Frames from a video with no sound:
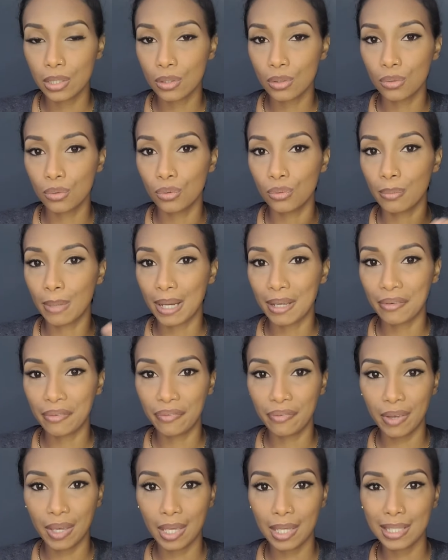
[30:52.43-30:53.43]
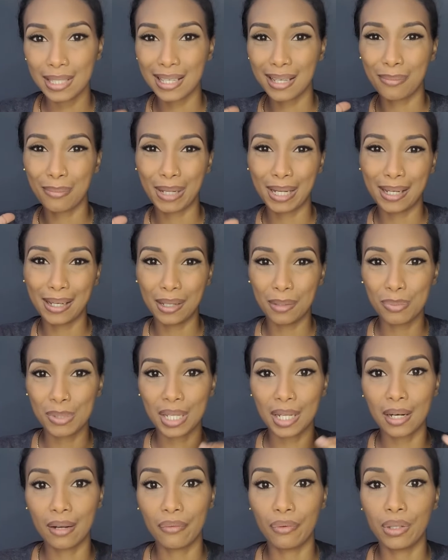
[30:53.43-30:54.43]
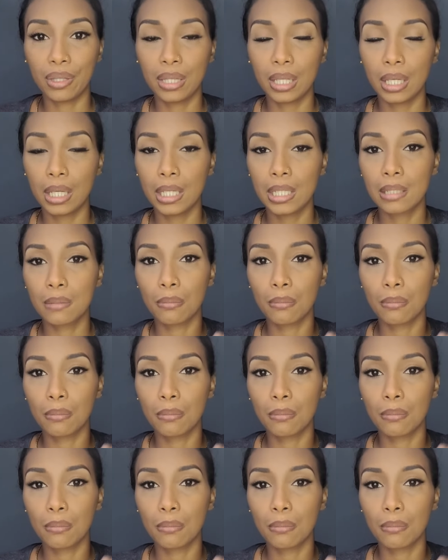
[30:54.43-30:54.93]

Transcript: so my face and my lips and everything is